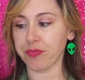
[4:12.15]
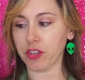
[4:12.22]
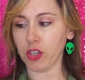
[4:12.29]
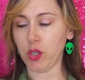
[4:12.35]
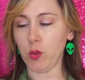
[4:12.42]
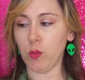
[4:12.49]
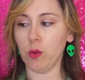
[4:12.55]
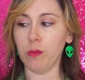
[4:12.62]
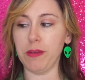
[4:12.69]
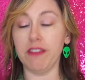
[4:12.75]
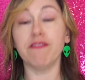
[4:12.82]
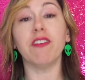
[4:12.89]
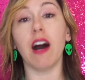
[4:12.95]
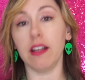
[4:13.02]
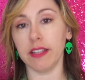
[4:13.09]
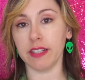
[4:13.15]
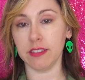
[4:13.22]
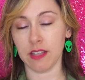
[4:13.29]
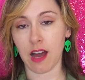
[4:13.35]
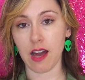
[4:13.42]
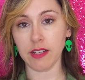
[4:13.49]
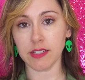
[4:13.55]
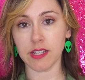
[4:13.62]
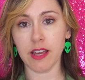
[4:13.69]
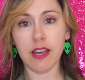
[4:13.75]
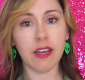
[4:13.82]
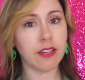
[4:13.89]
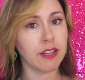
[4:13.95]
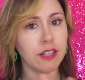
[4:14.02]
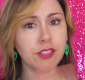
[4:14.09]
you will be falling a lot,
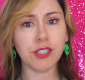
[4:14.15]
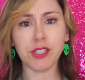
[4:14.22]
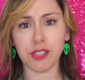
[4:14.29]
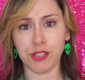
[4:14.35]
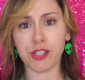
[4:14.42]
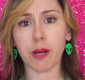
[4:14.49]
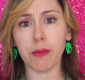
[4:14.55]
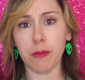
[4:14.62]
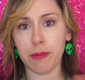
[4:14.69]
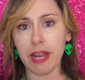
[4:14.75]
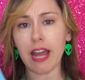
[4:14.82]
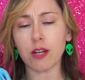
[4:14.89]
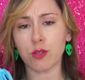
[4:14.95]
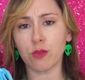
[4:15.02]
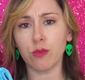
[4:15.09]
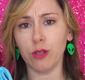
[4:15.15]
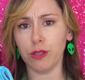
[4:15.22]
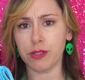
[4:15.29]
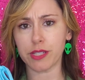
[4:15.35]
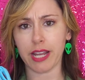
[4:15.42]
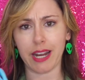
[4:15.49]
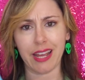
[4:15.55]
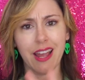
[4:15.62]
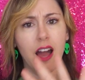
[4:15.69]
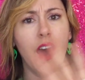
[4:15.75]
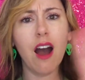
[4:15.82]
not just in derby, but actual roller skating.